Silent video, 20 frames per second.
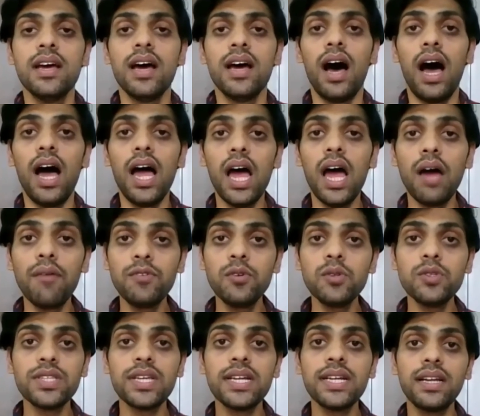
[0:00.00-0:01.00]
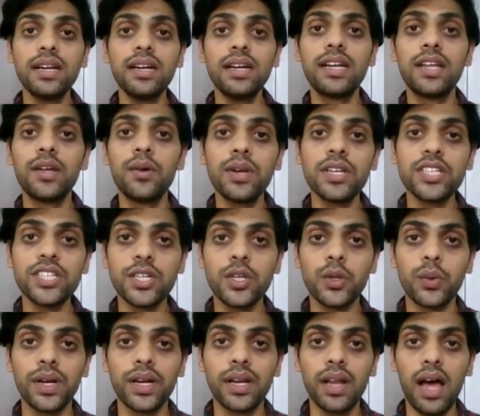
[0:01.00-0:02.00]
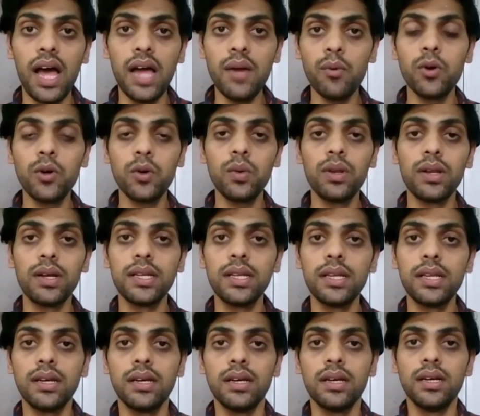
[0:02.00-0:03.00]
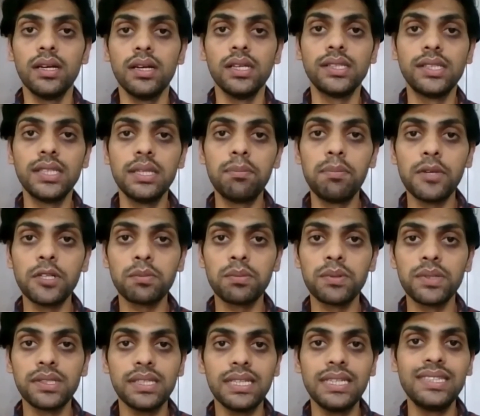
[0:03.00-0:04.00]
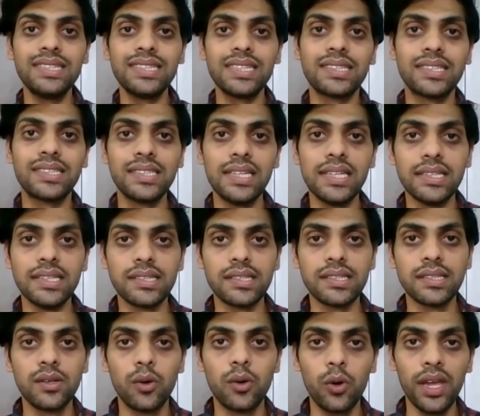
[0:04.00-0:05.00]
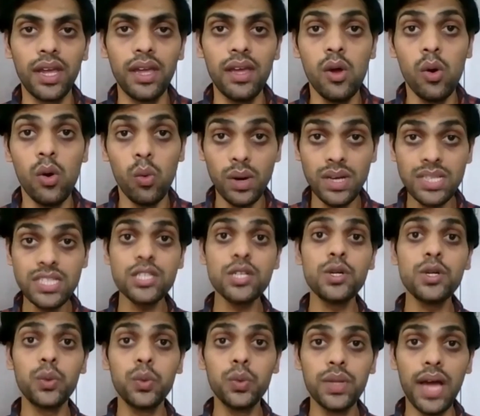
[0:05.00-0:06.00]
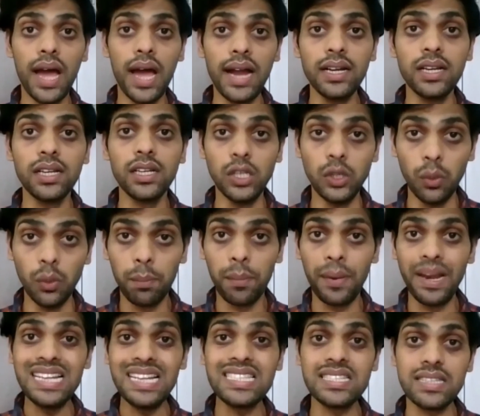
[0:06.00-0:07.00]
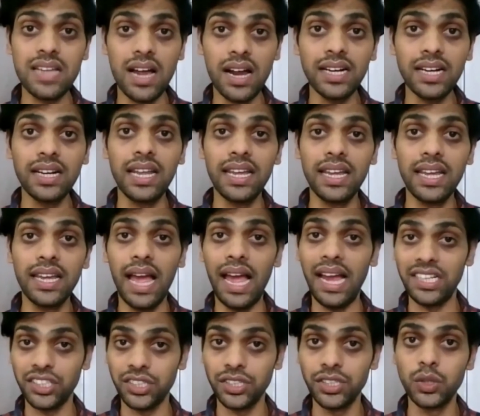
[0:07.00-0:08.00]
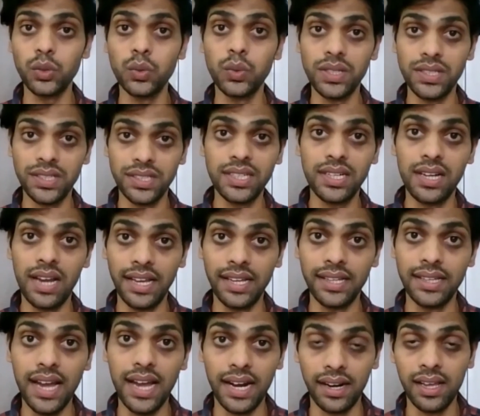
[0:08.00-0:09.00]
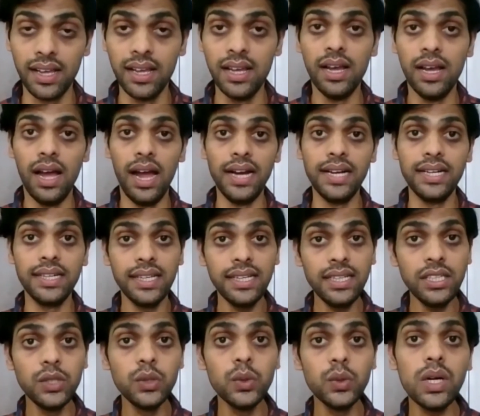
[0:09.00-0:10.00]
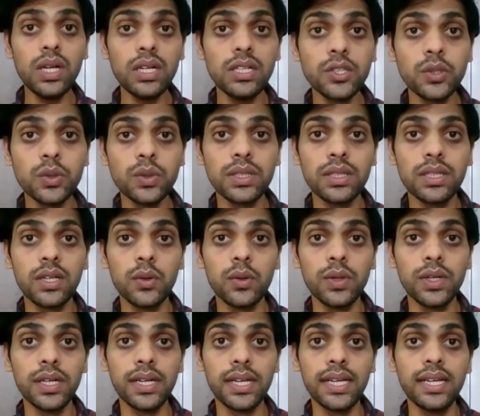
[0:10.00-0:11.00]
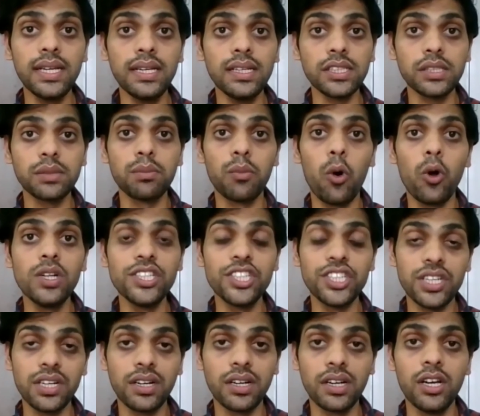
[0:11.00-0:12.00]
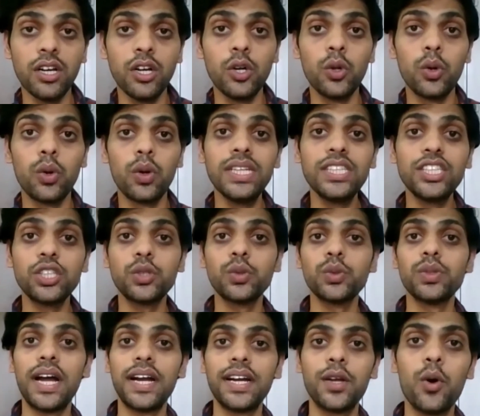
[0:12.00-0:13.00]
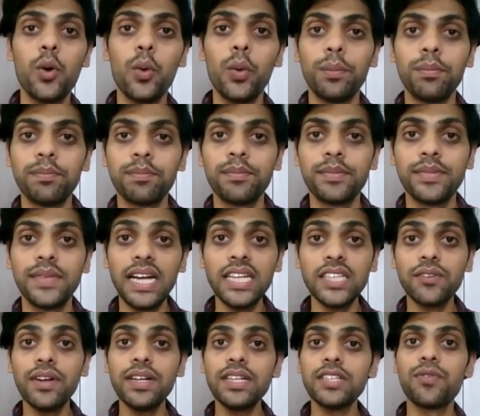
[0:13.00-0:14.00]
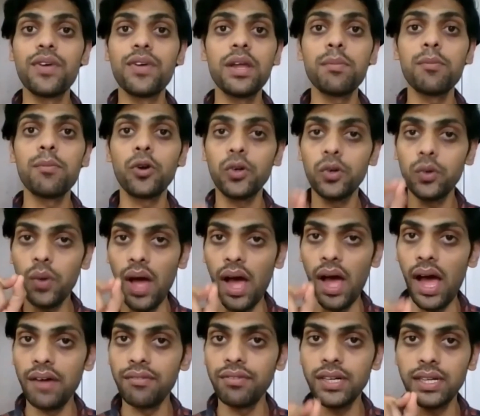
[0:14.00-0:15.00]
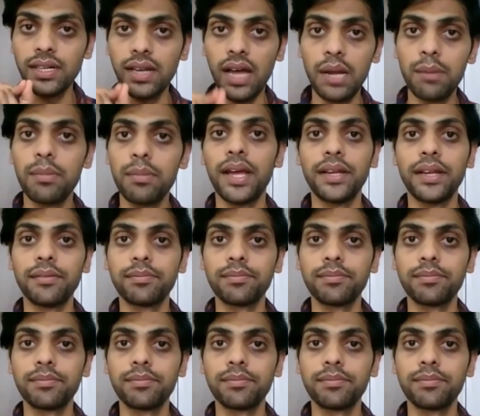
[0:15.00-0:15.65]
I have to set a duration to it. I want to learn C++ in 60 days. Okay. Once you do that, your brain start taking action towards it like that. And then you are also going to take a small chunk to reach to that goal. That's why it's very important to have a timeline.